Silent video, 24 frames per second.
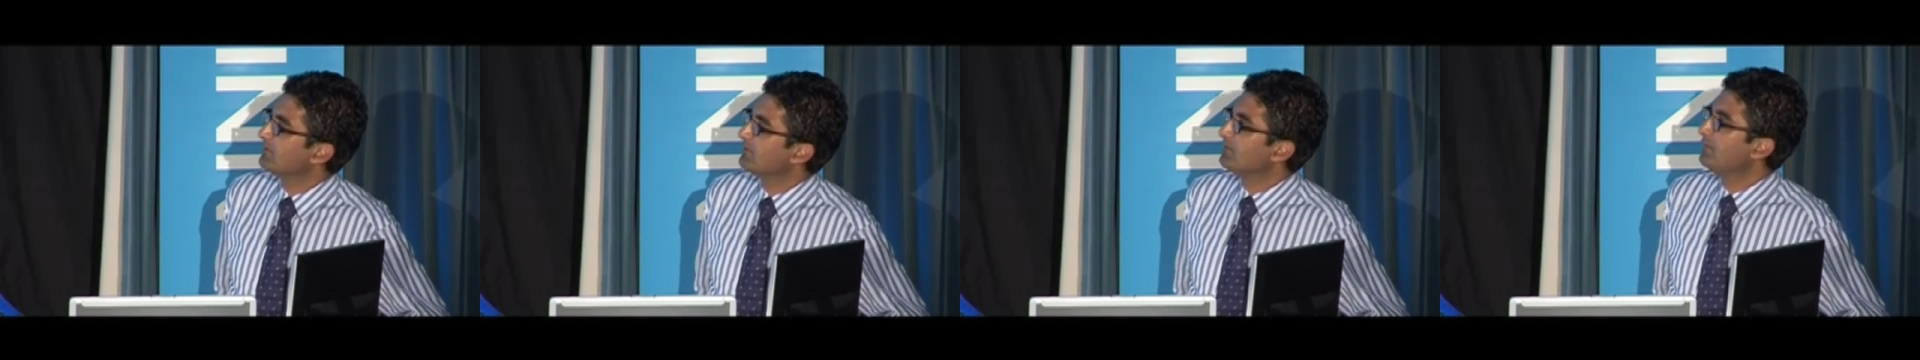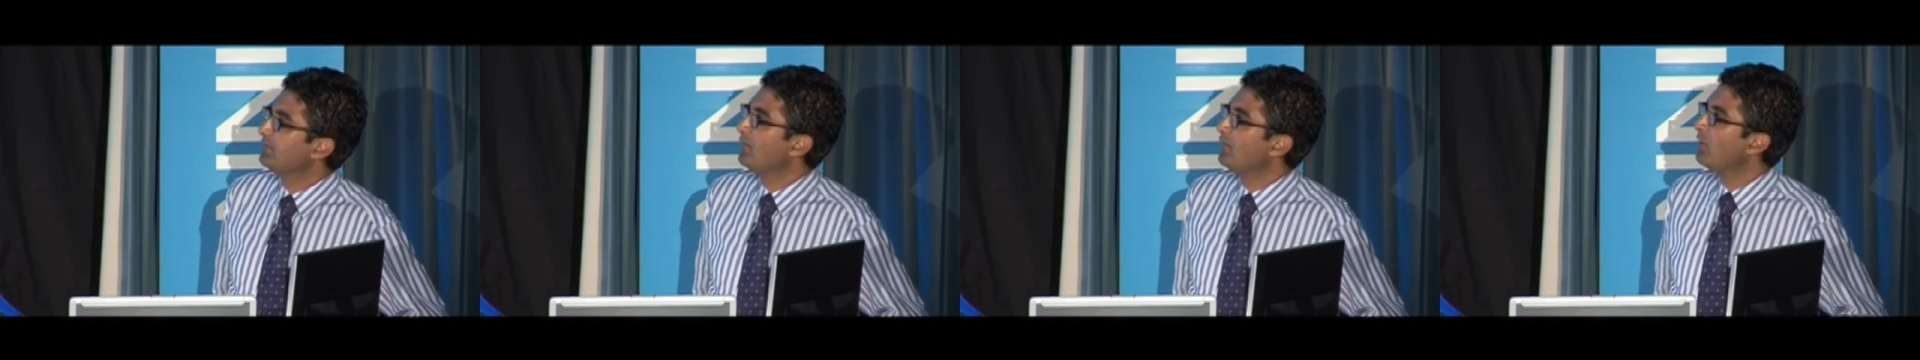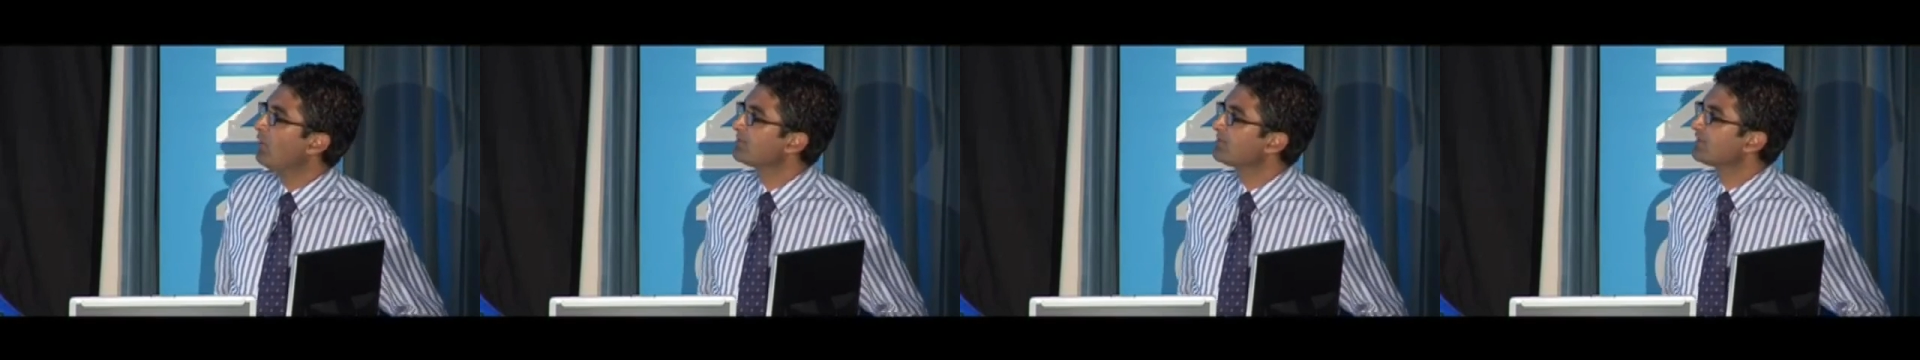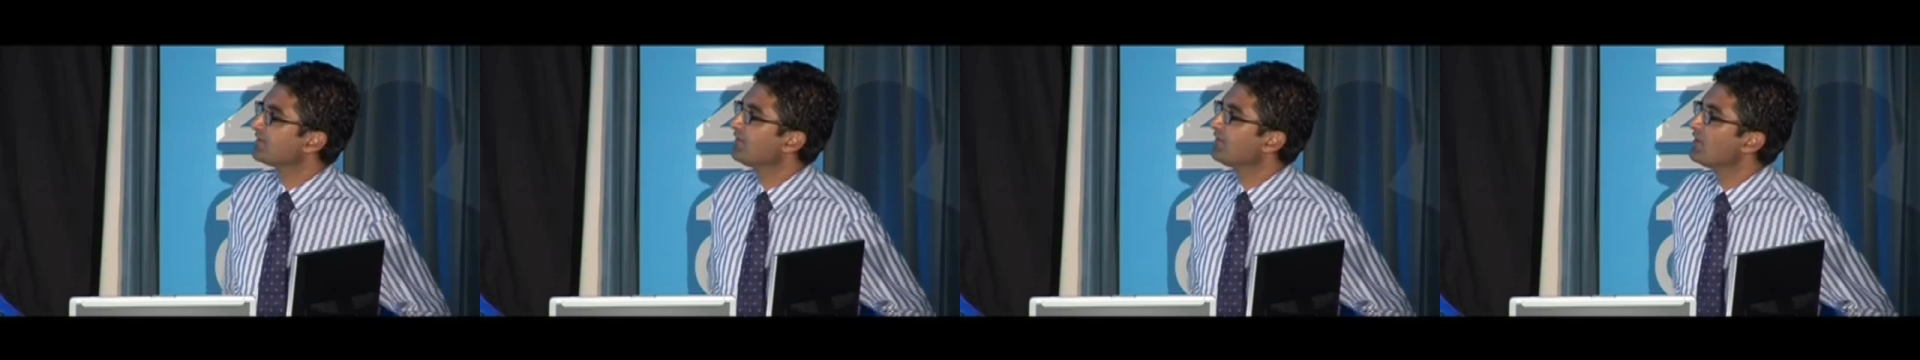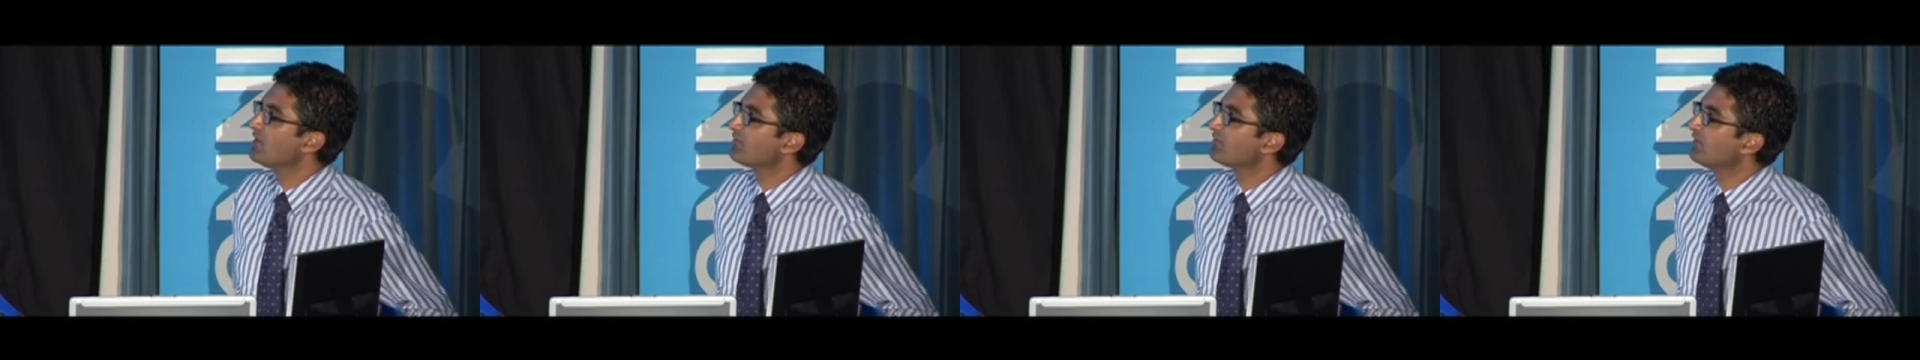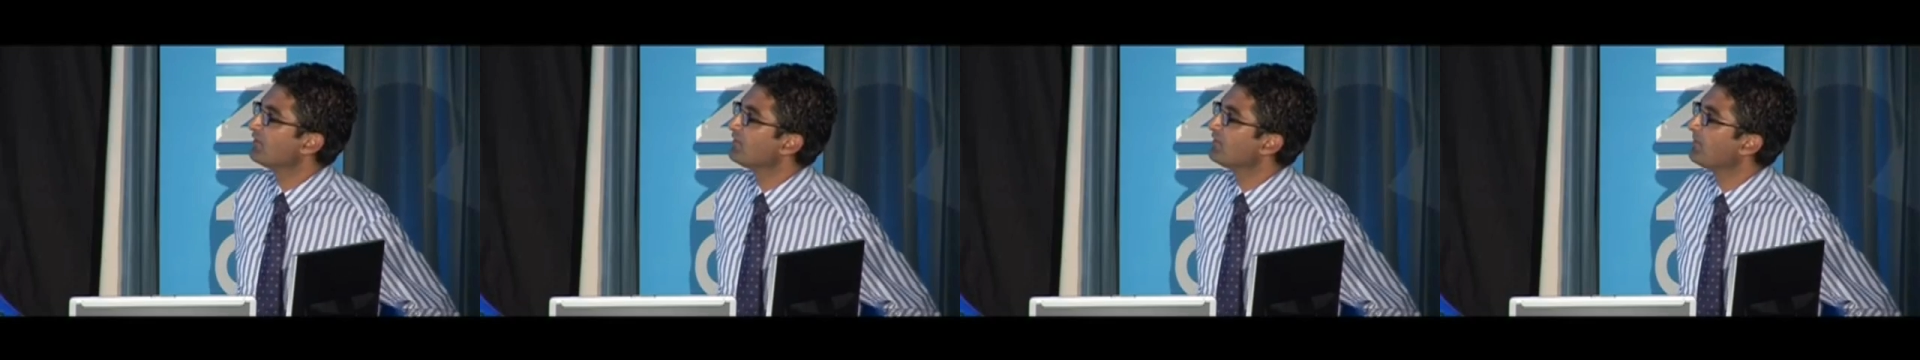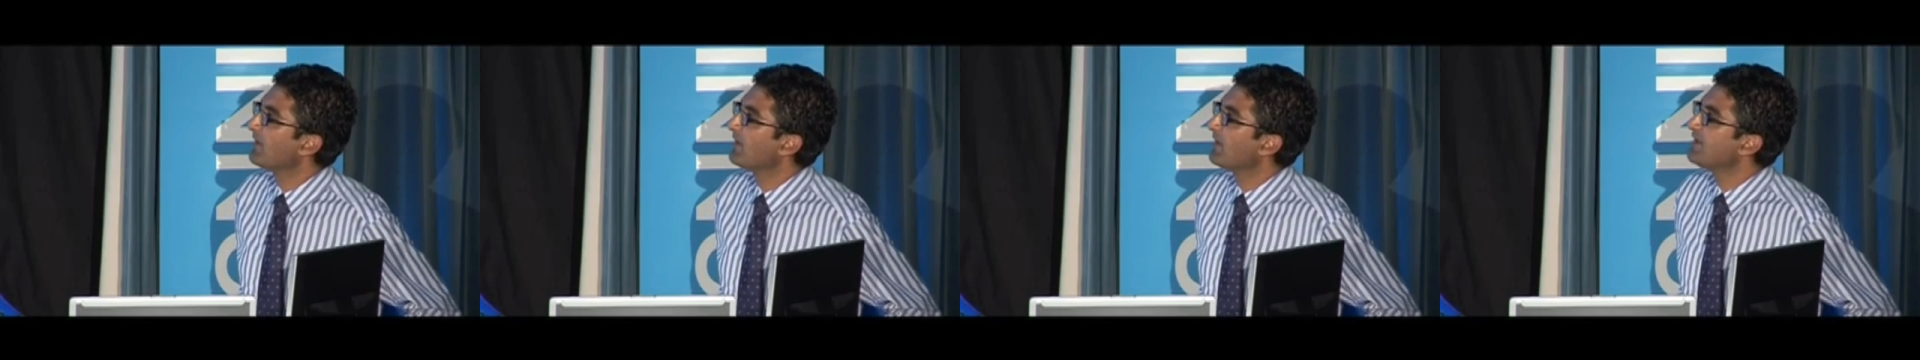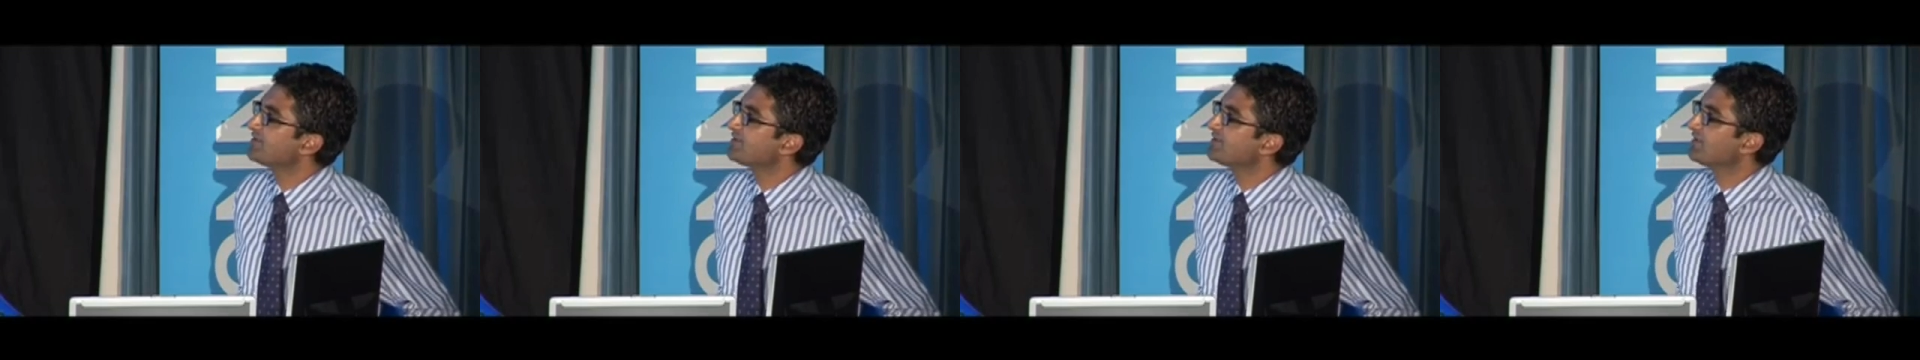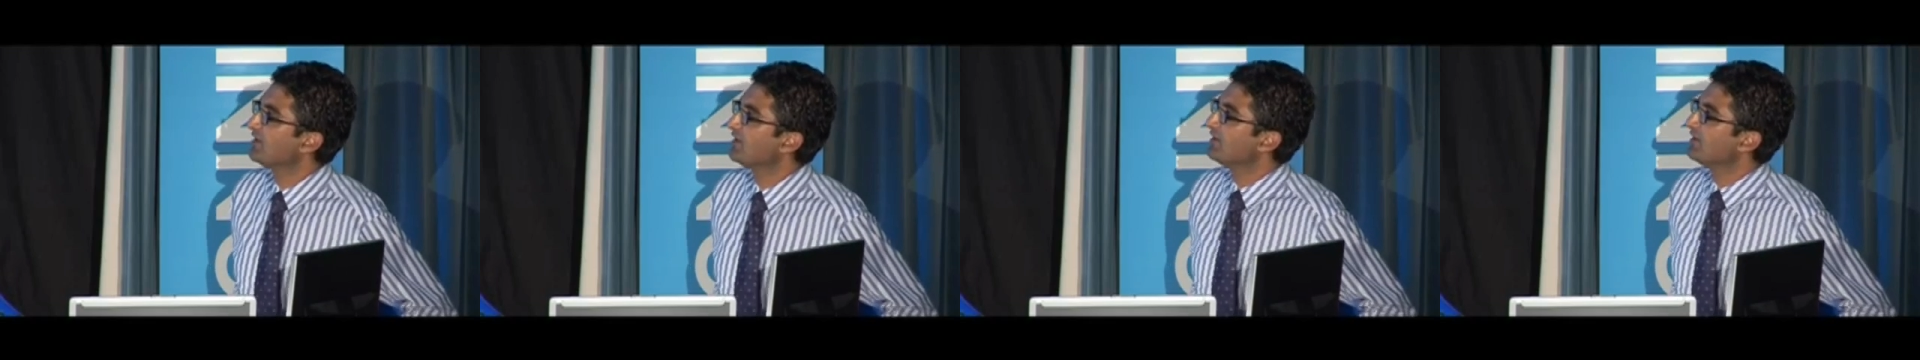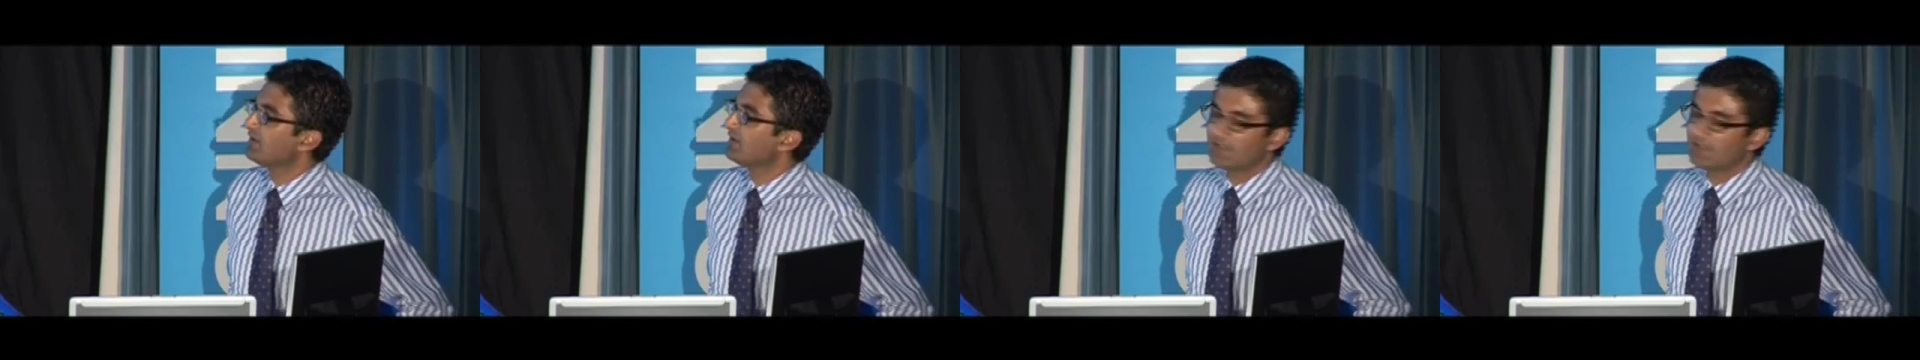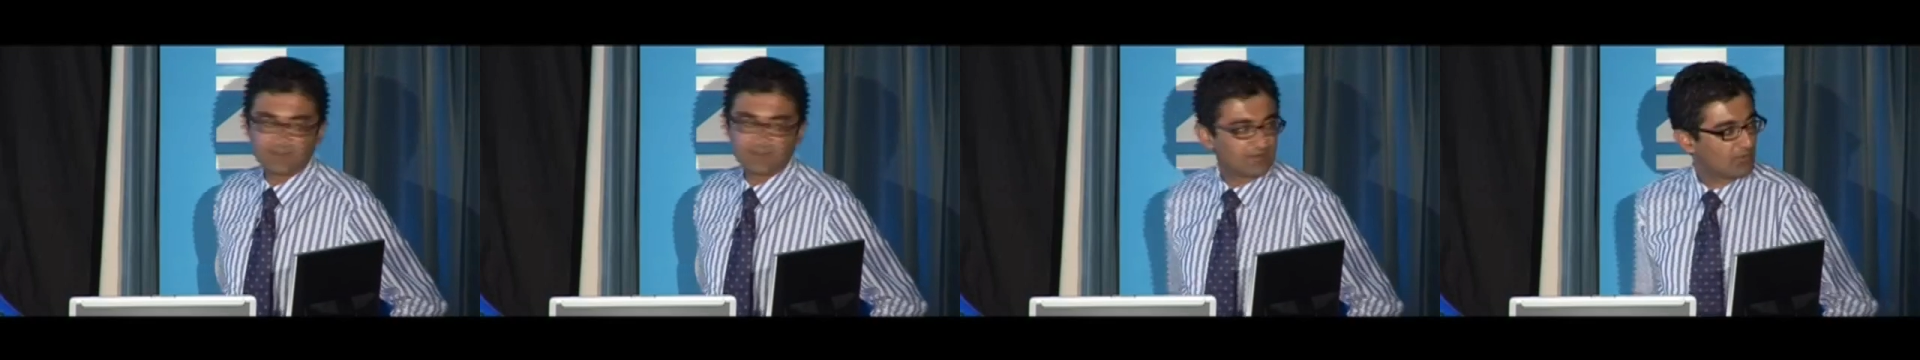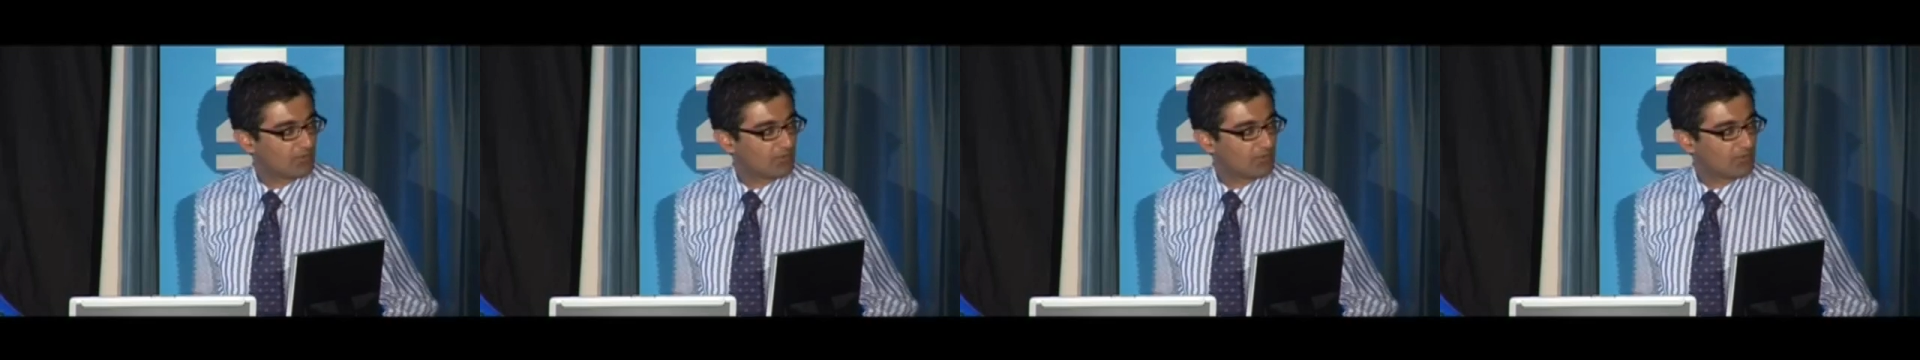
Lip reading: The forms of further information,